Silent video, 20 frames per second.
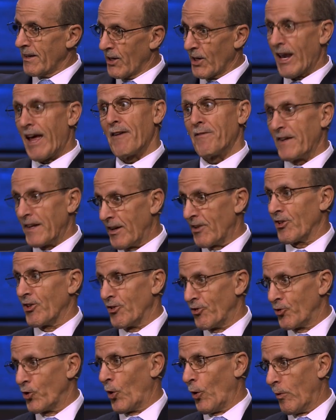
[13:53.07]
You're laughing because
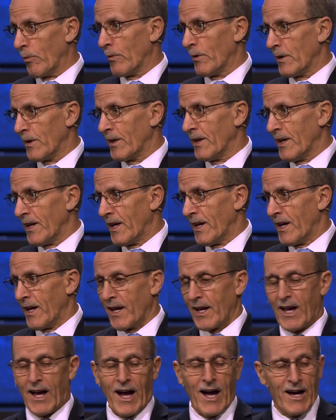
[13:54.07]
it's true.
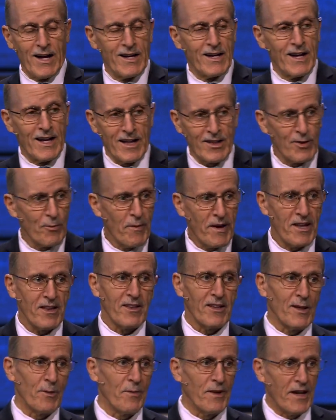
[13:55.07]
Yeah, it's
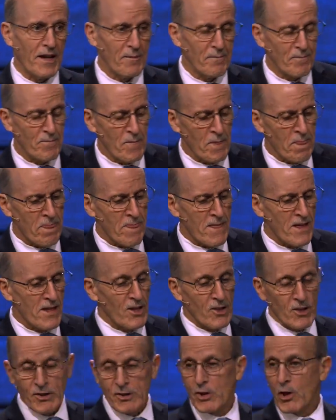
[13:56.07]
amazing to me.
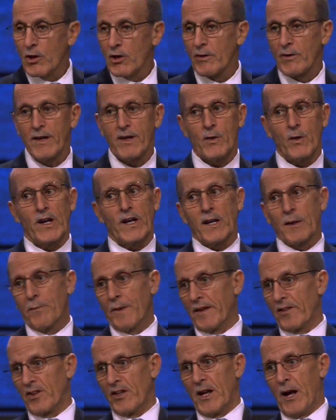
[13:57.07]
So Joseph, he quickly
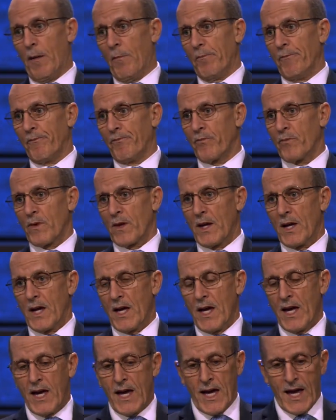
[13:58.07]
picks it up.
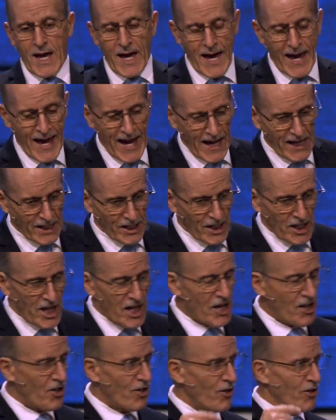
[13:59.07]
And
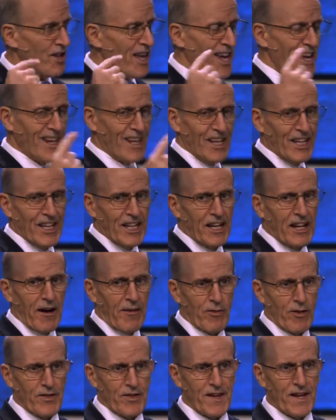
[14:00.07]
he's taking in
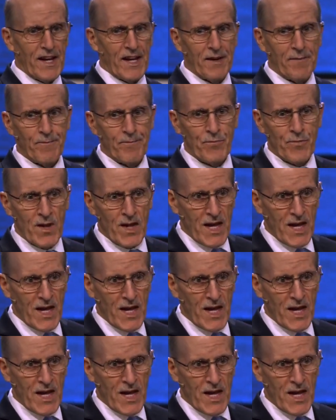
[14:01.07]
everything.